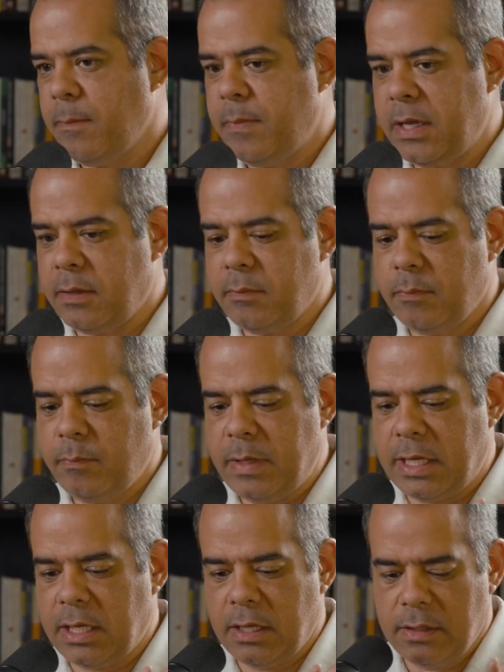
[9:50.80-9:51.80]
being
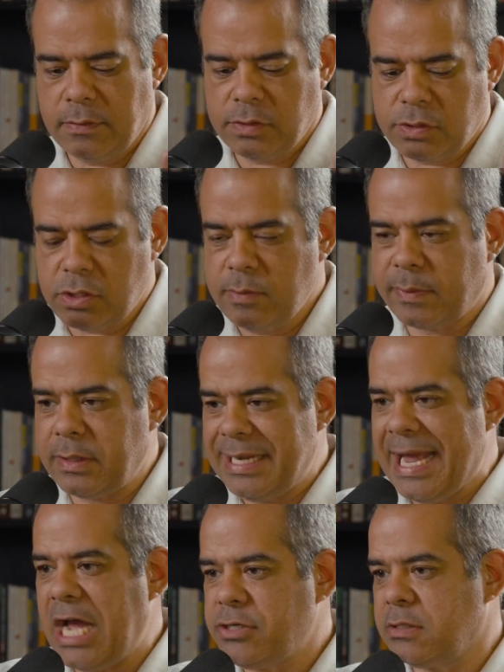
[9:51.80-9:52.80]
being
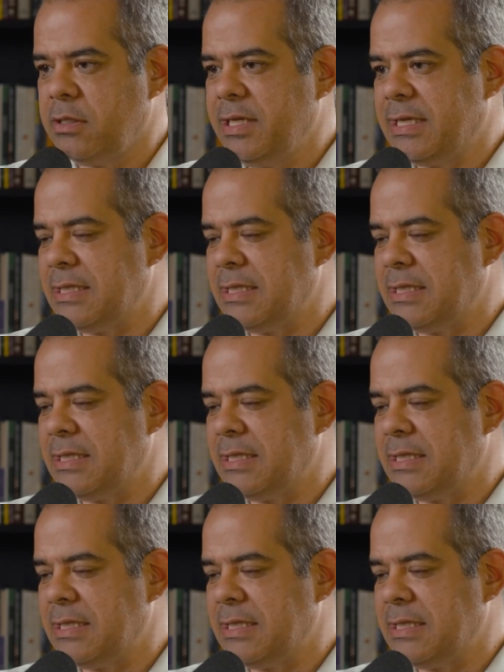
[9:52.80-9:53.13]
supernaturally